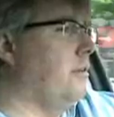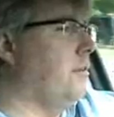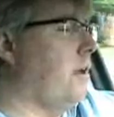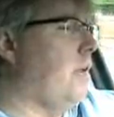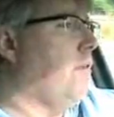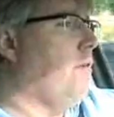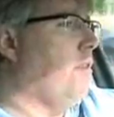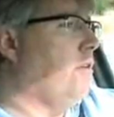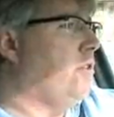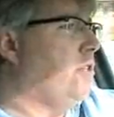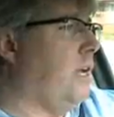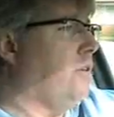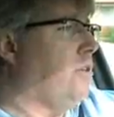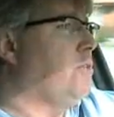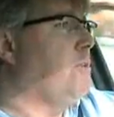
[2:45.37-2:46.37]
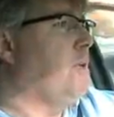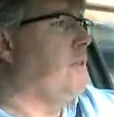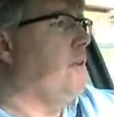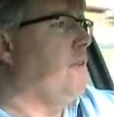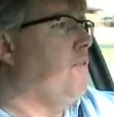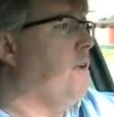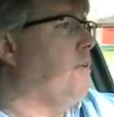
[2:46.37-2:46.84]
not of other changes, but
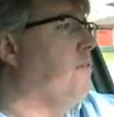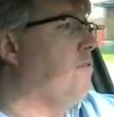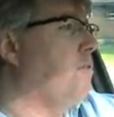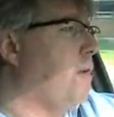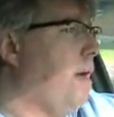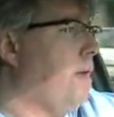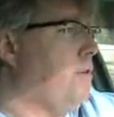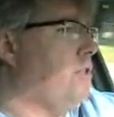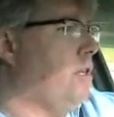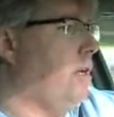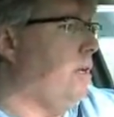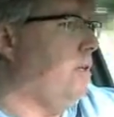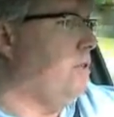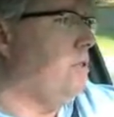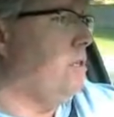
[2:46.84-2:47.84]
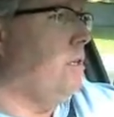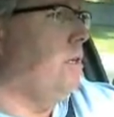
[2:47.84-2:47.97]
the effect of that change